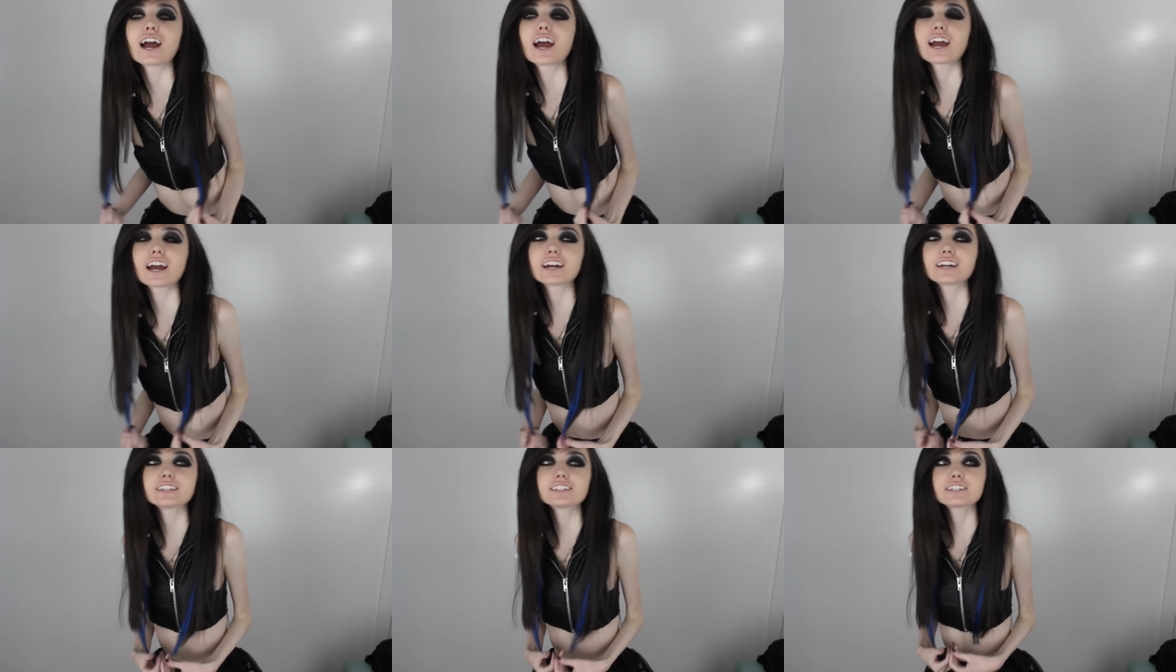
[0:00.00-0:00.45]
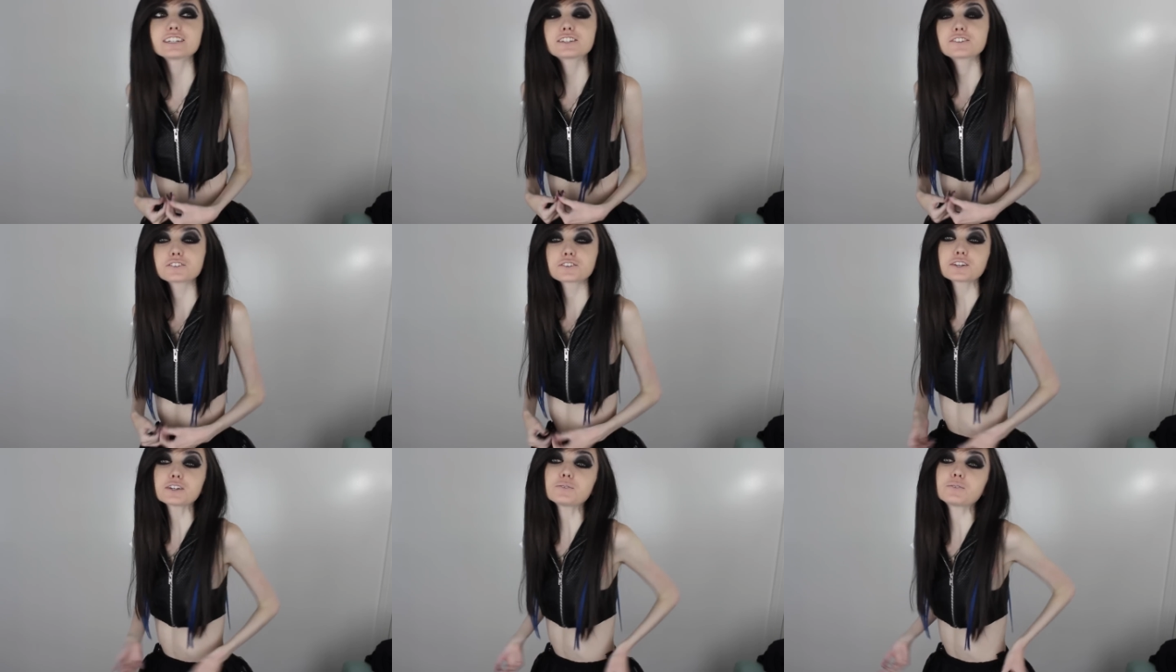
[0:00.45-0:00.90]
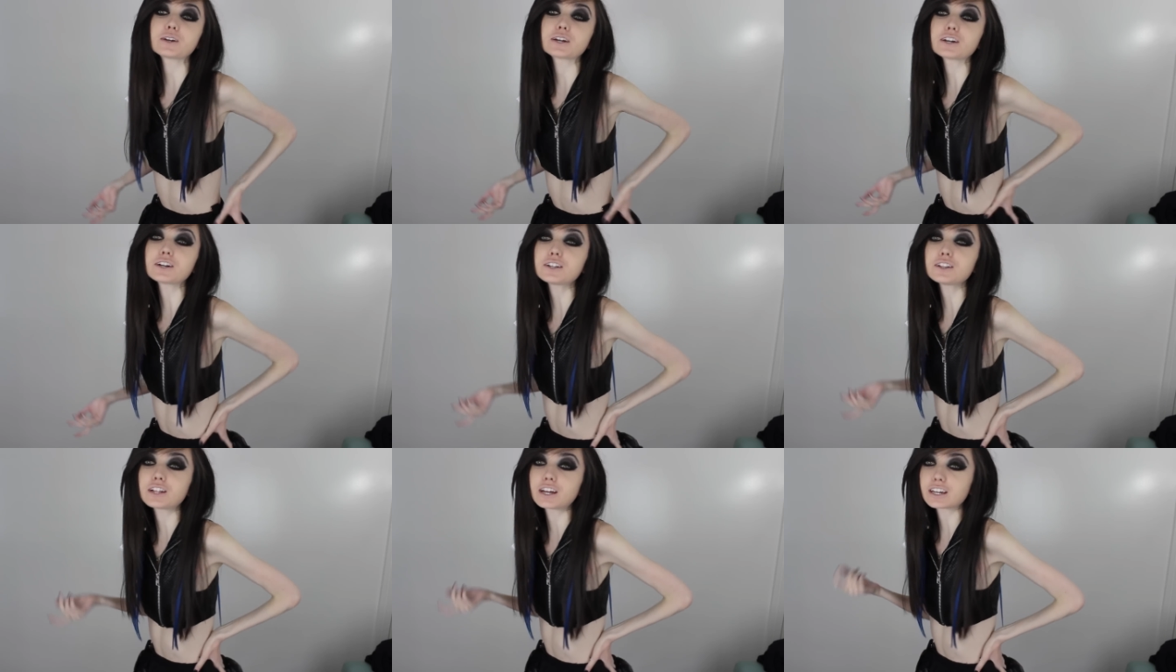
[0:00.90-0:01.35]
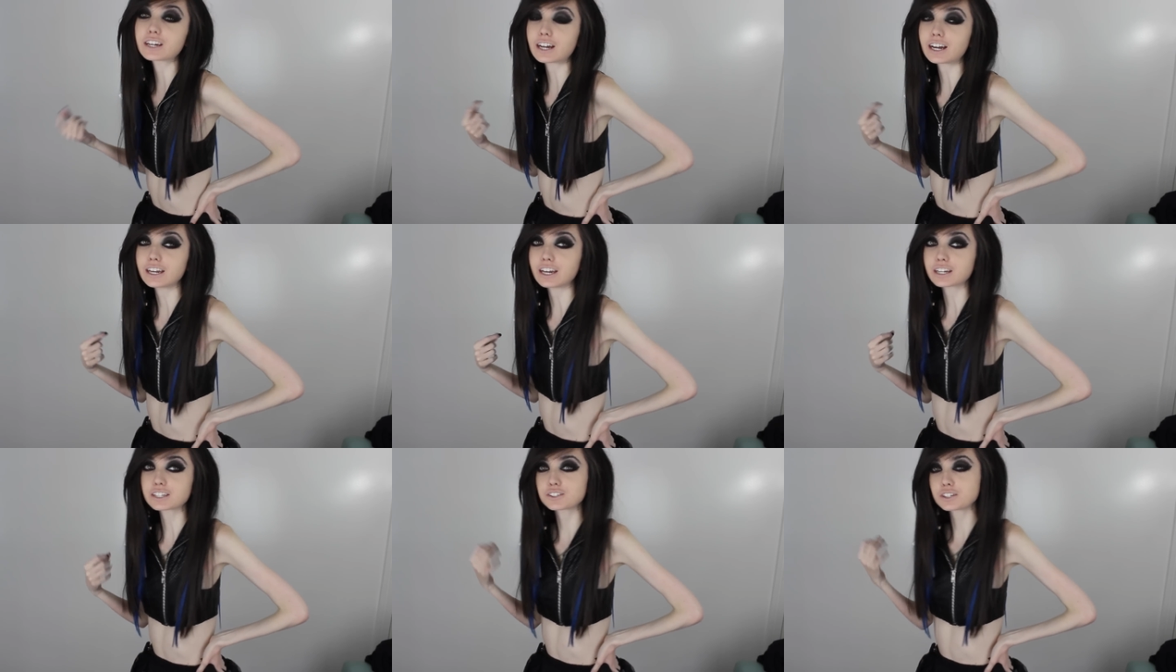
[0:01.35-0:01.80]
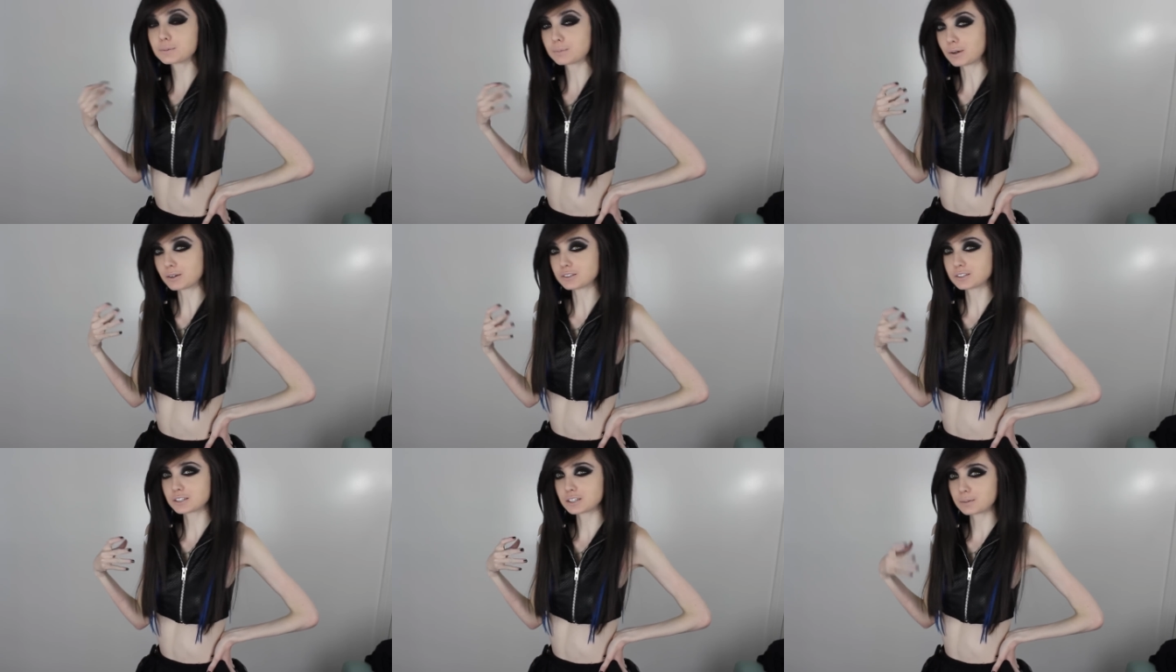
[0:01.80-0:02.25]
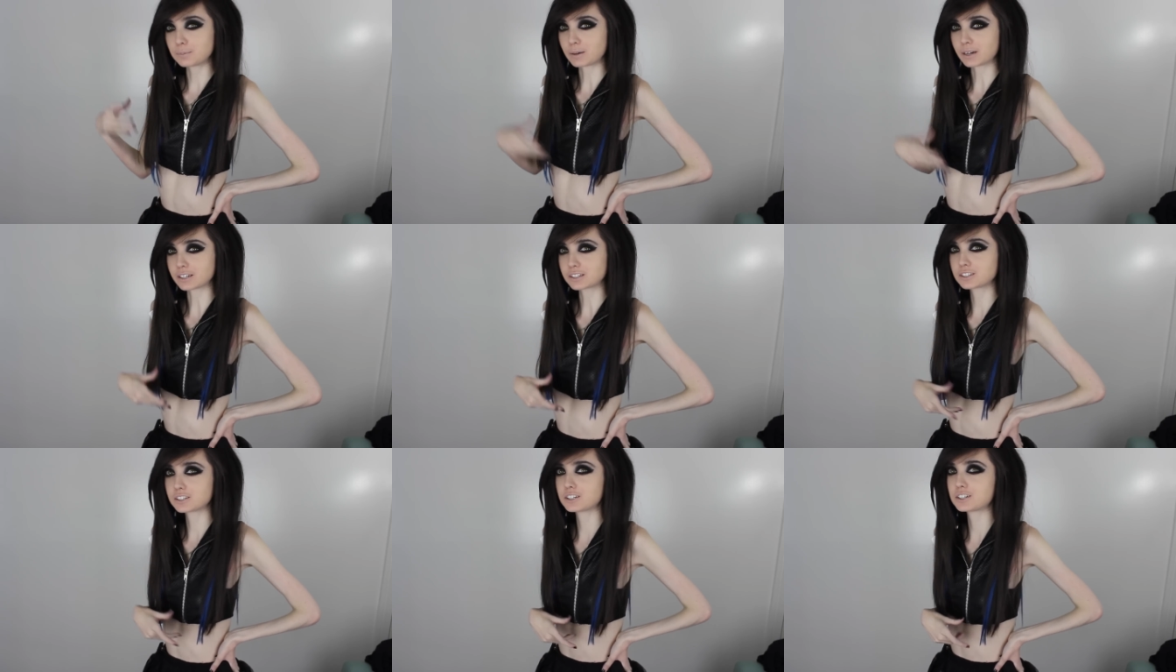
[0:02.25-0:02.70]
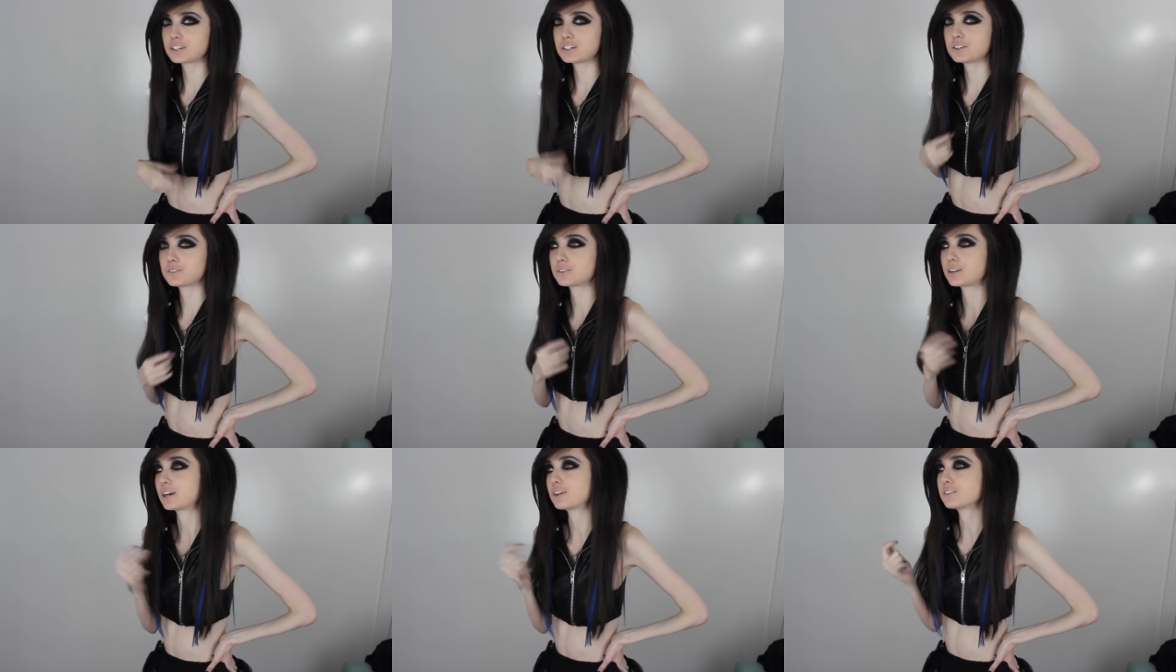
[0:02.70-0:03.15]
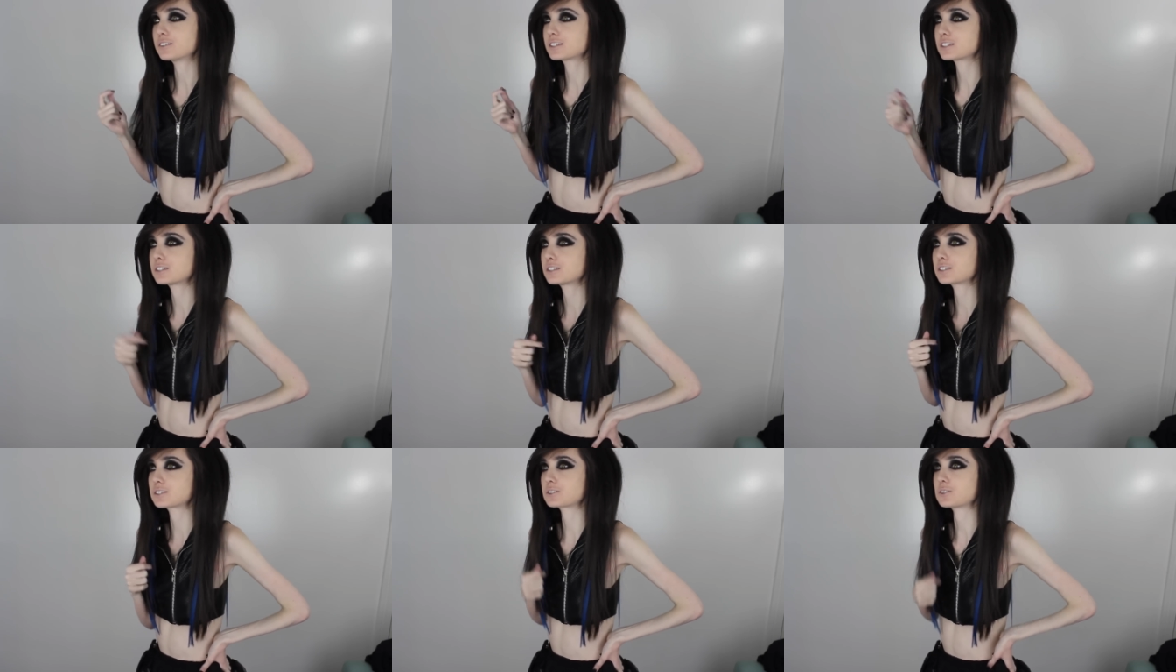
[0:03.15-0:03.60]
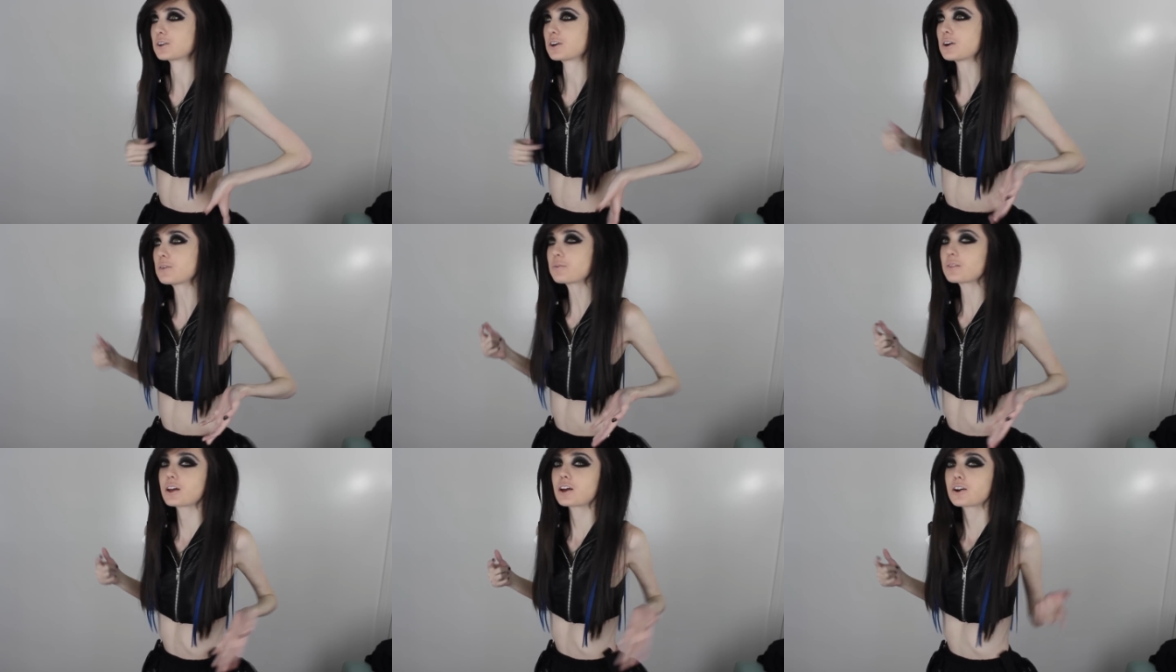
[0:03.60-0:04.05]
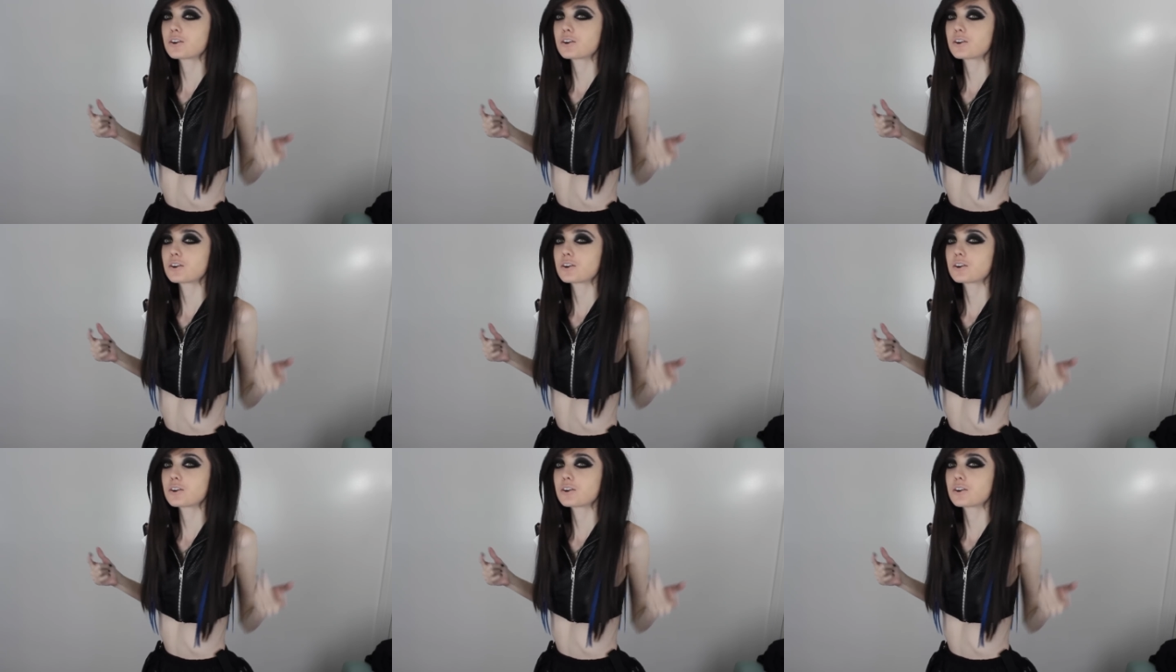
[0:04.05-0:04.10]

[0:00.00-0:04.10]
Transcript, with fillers: And it's really weird, like I actually posted a picture when I was in the store